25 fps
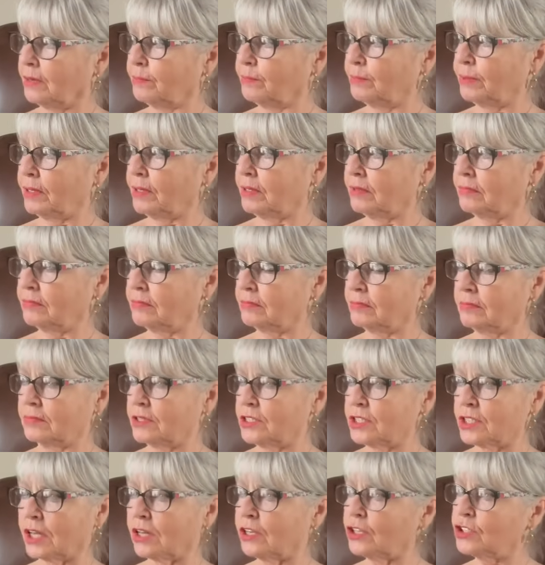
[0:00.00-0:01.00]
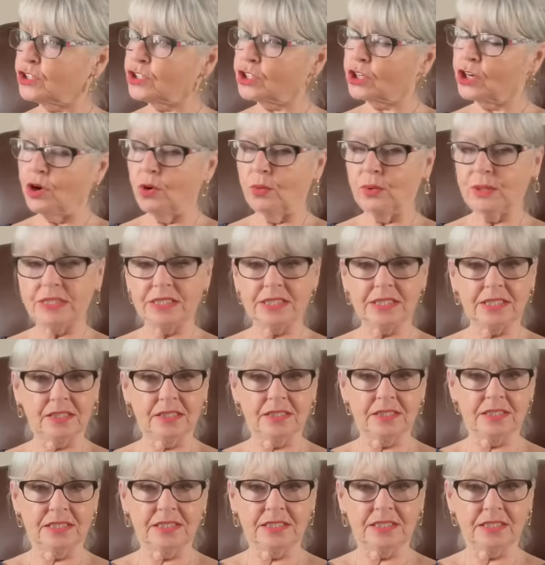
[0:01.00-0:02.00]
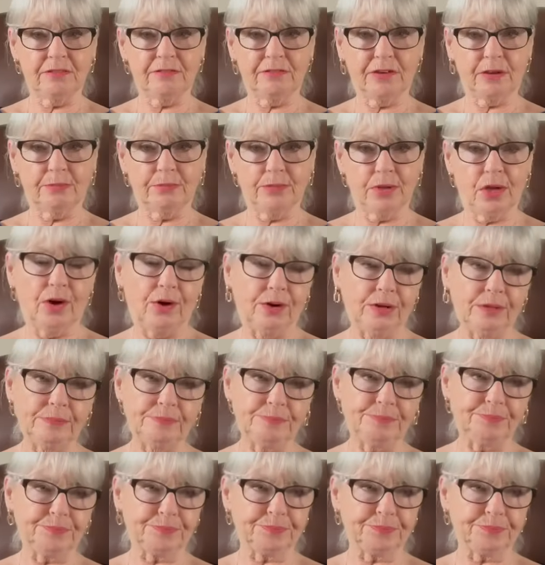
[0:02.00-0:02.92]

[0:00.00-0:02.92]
but there's a lot of coincidences if I'm not.